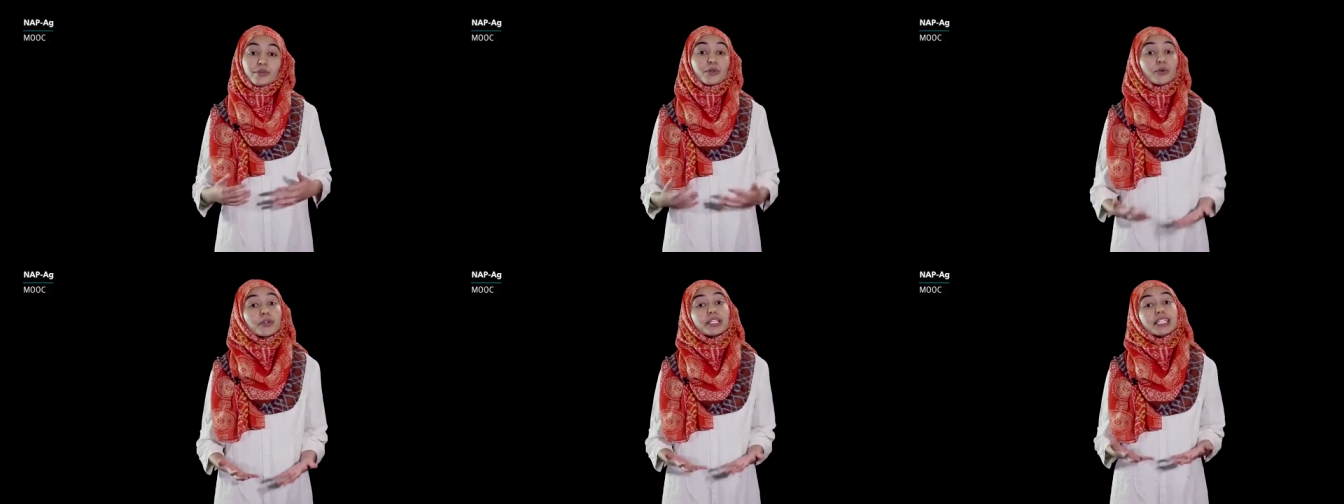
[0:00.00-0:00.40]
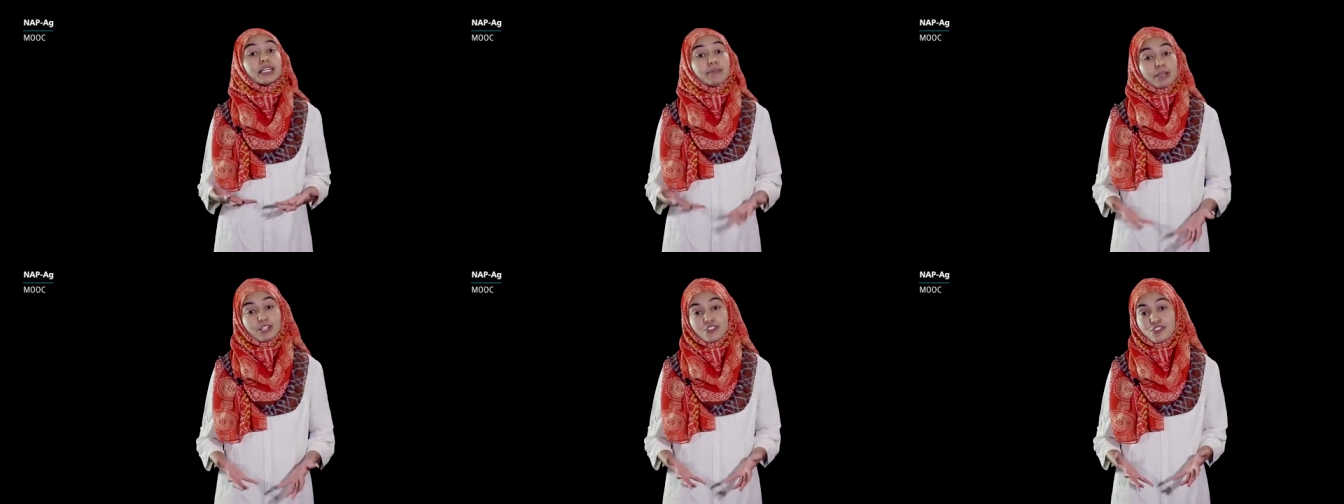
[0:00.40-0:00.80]

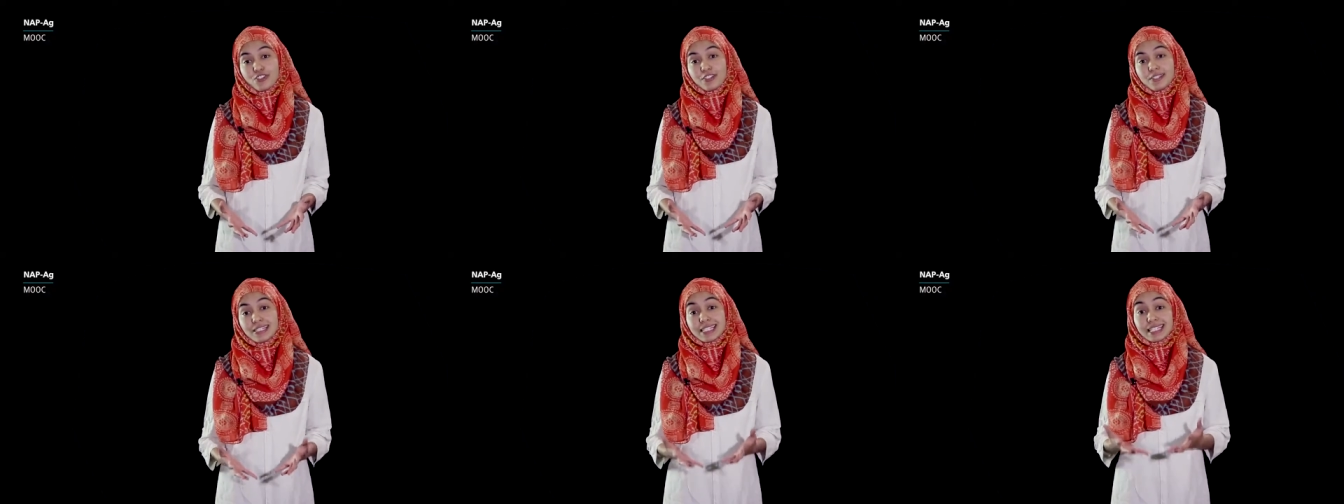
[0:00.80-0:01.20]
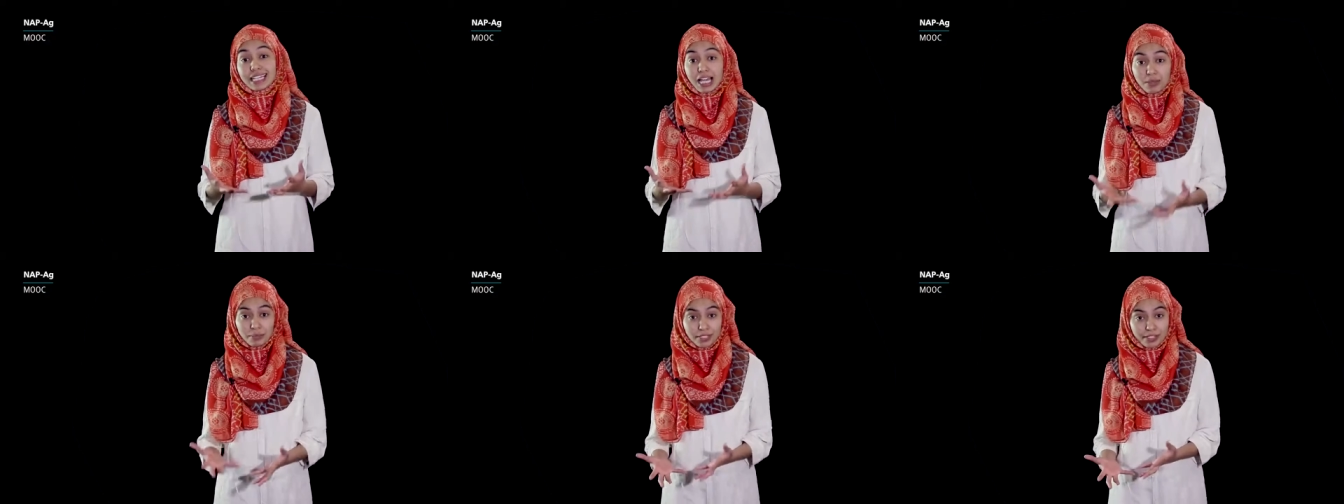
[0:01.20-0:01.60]
Rohini mentions
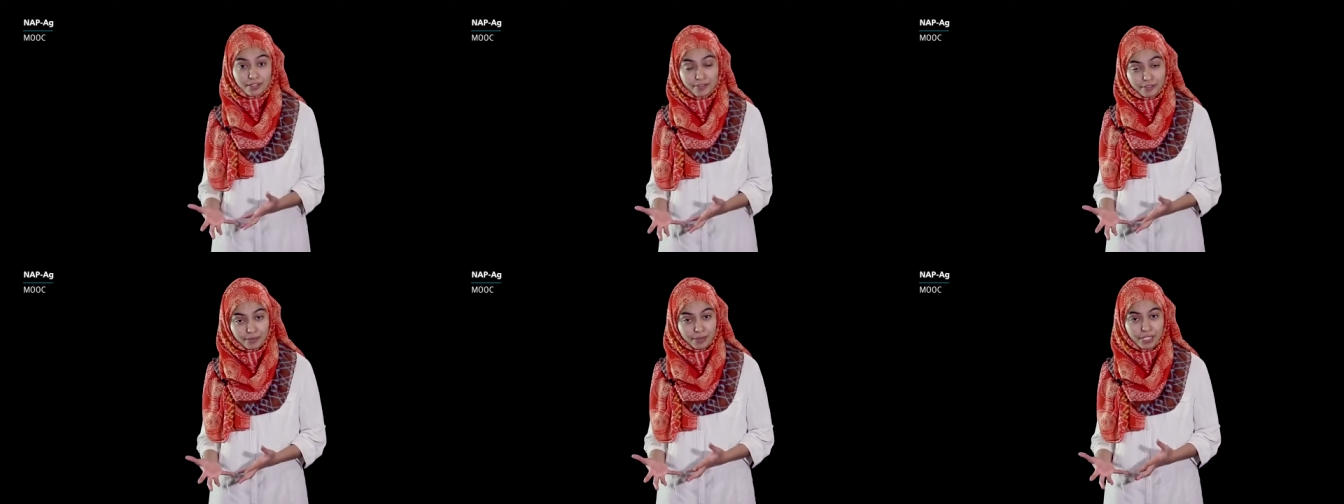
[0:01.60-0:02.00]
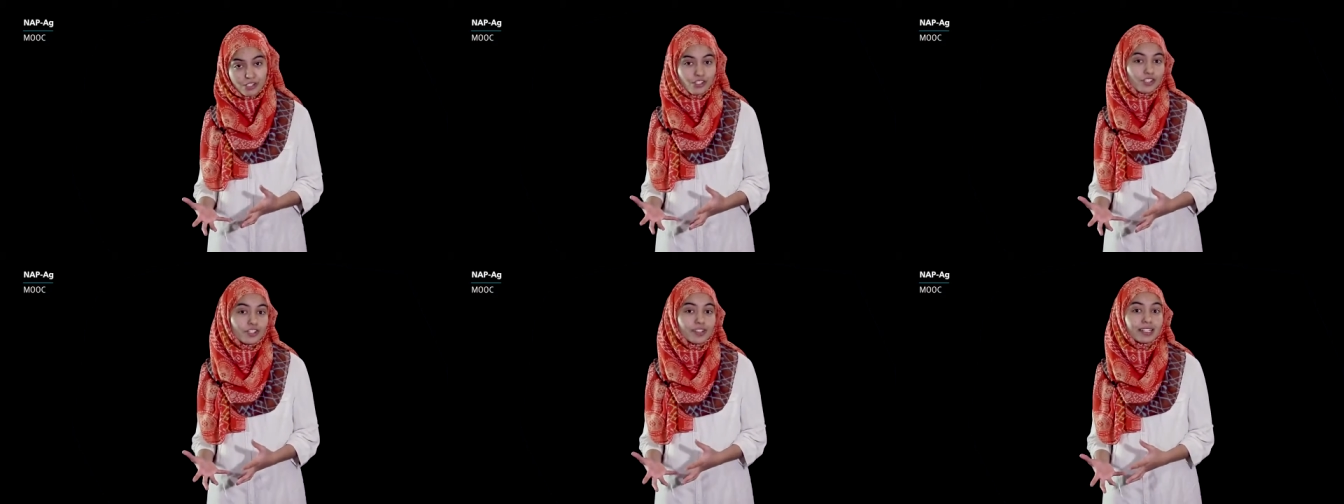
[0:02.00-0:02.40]
climate
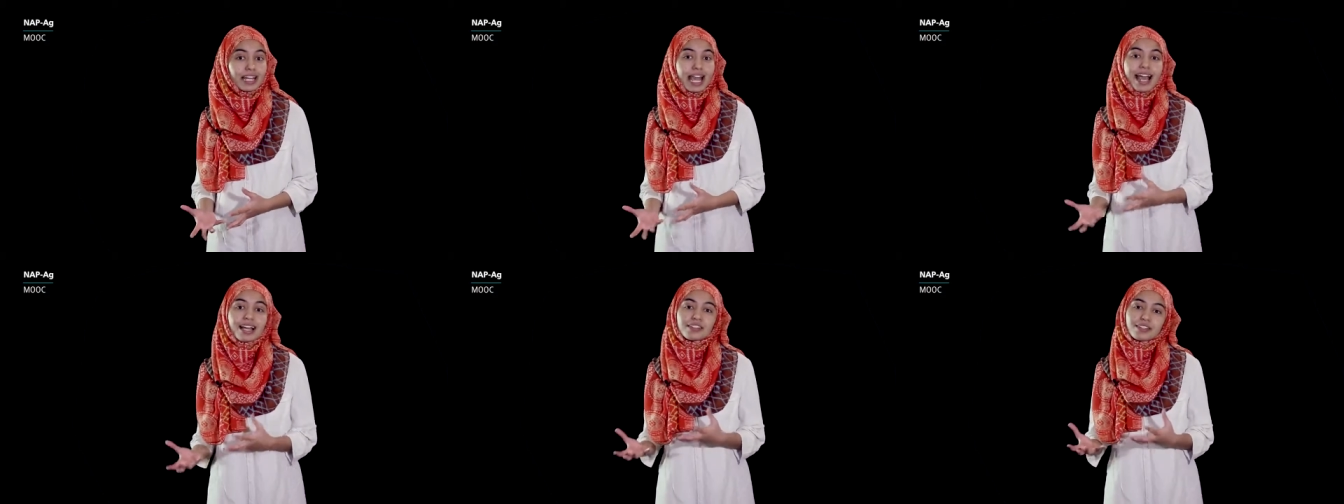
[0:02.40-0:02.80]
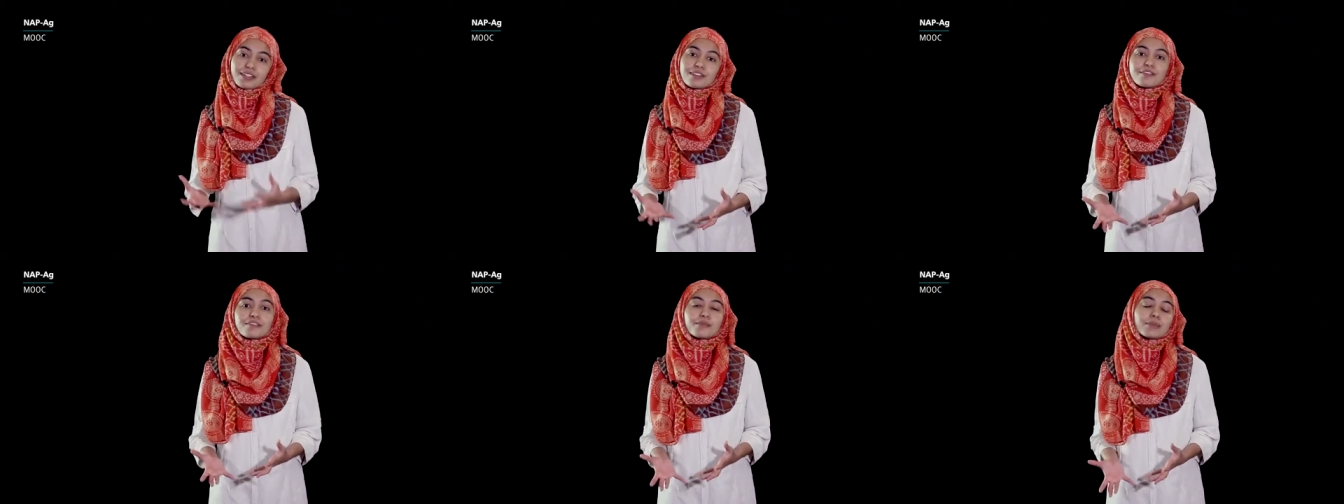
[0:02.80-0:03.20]
information and
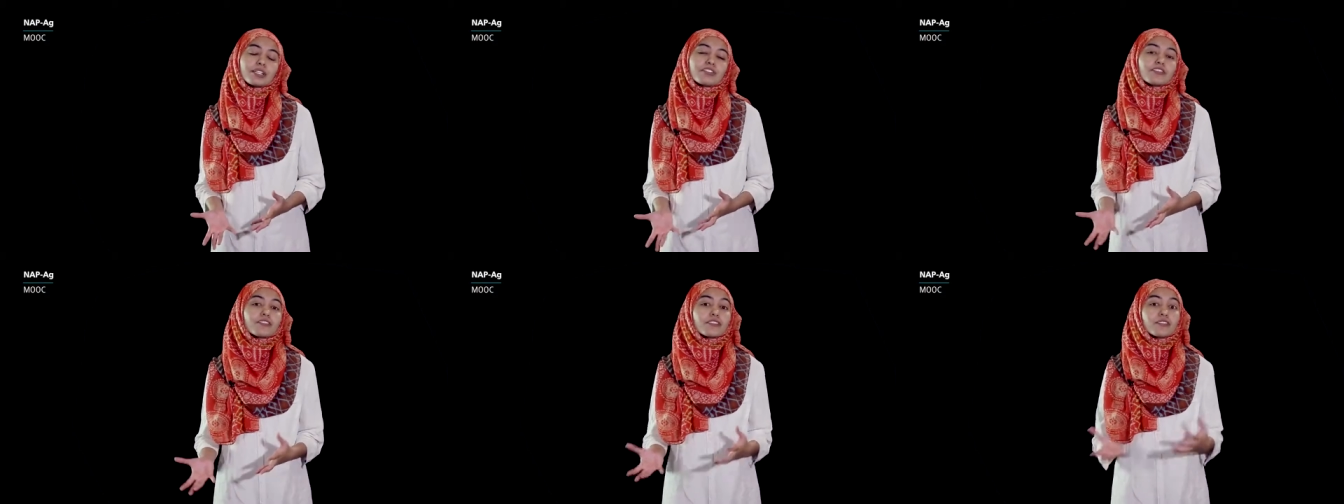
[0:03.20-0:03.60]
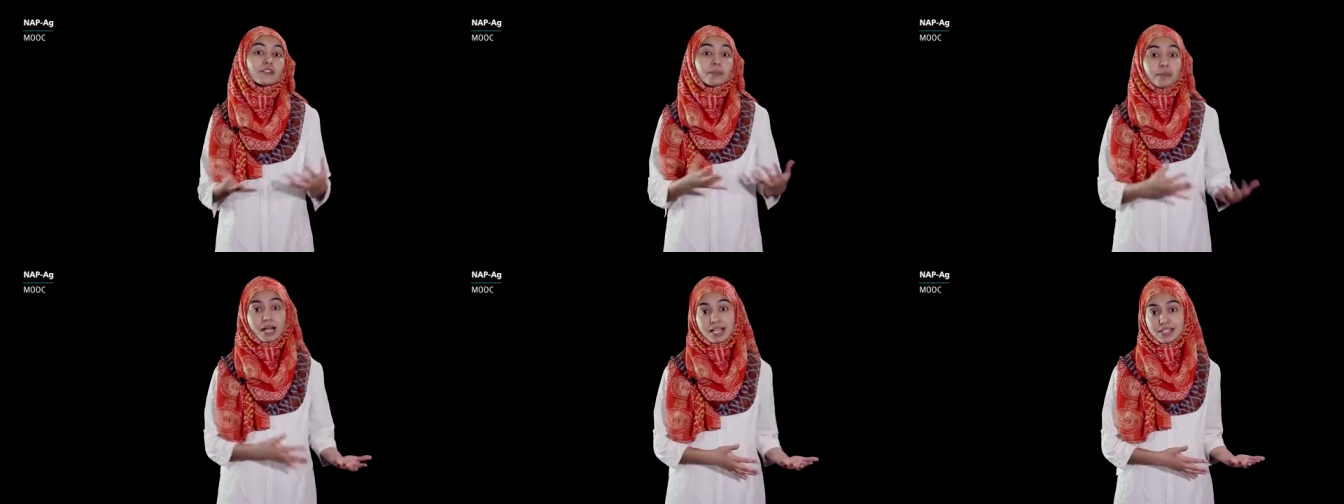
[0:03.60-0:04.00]
information
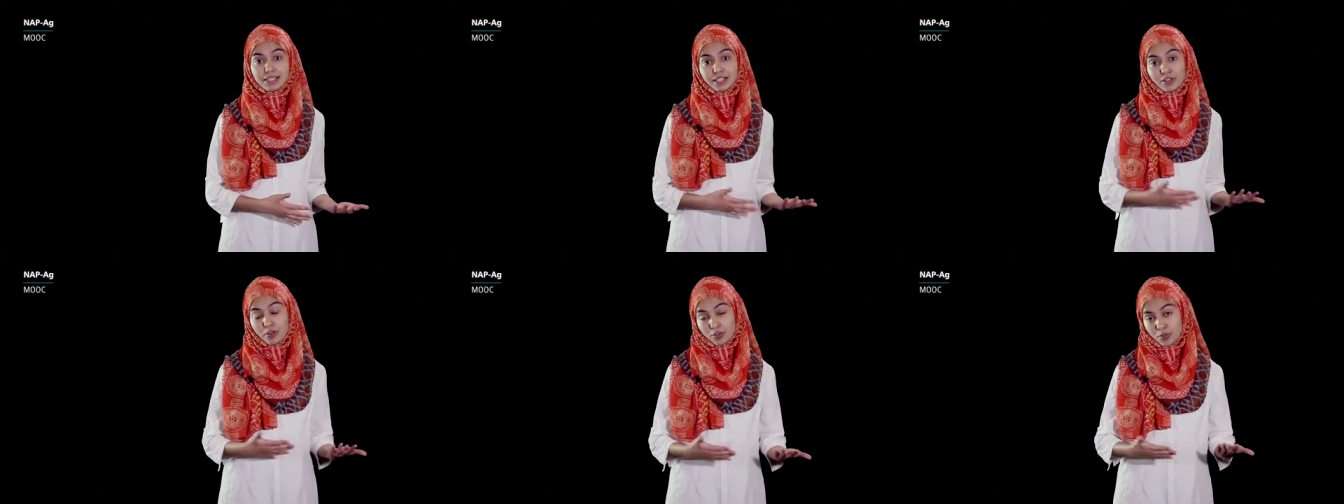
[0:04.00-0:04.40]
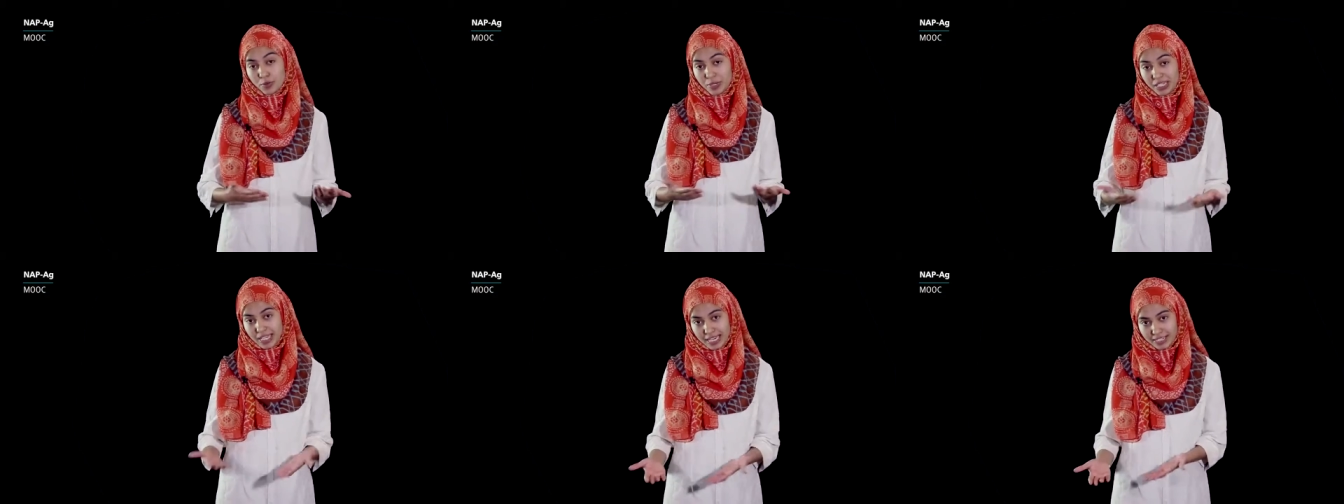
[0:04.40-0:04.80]
on past and
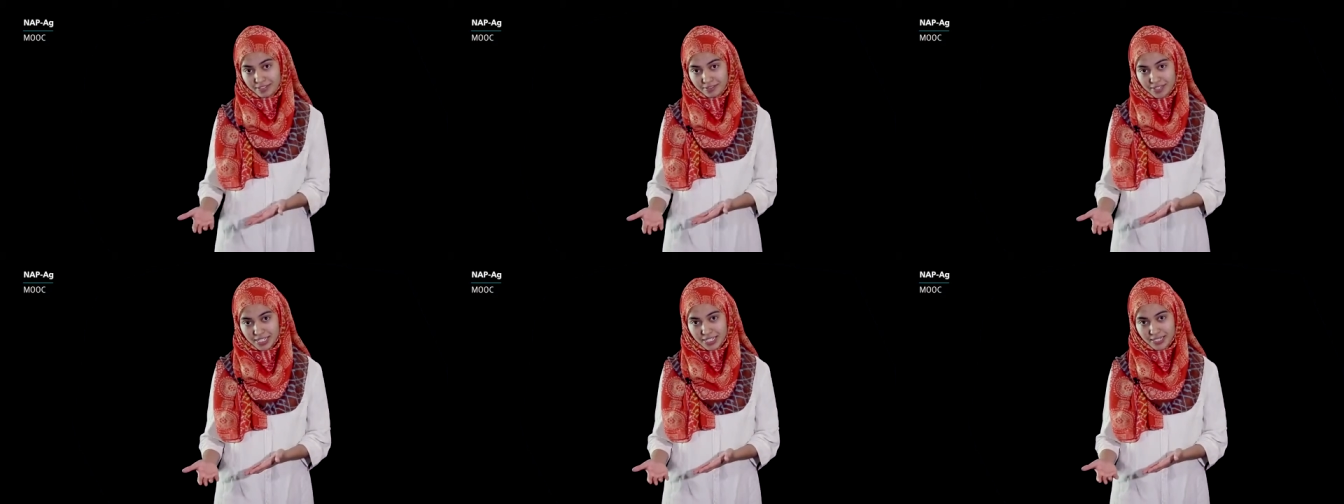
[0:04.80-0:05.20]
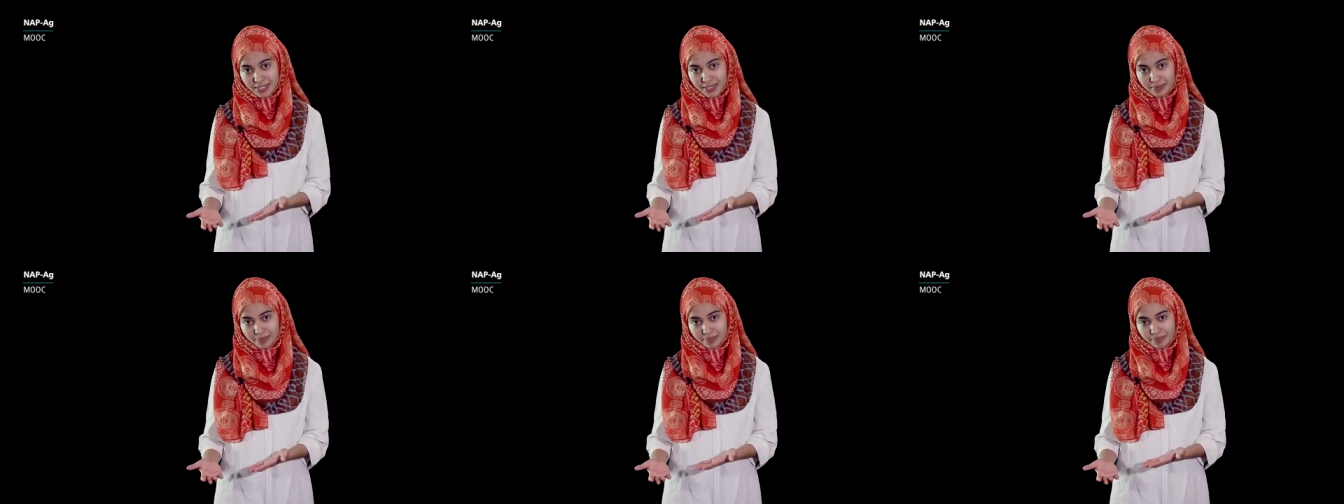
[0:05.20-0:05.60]
ongoing
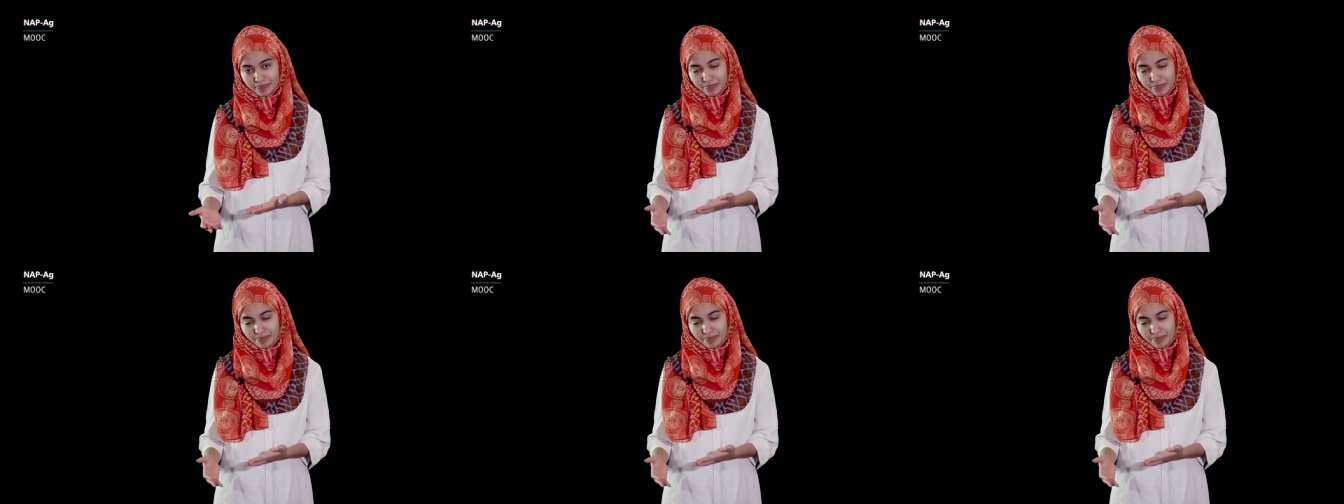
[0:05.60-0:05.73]
activities.